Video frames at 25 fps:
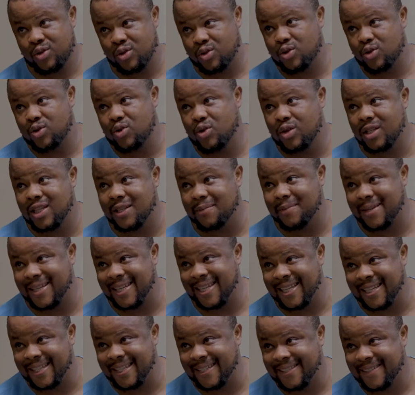Do you know the
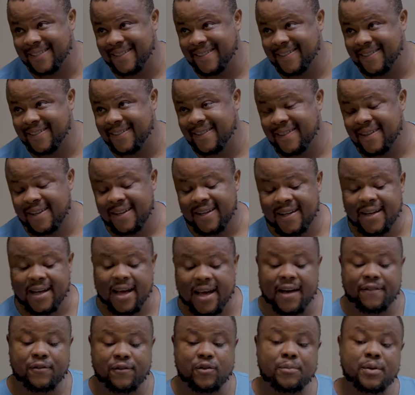meaning?
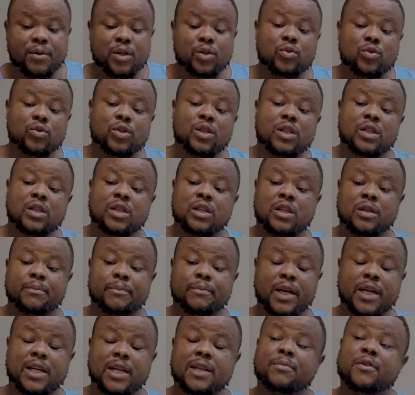Have you been to the
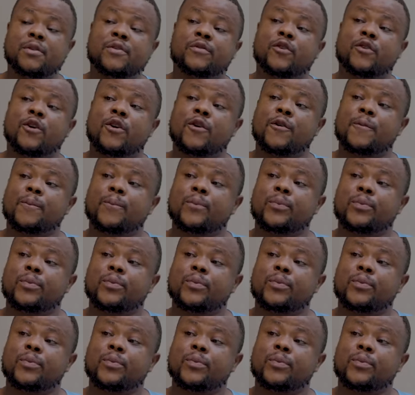bakery before?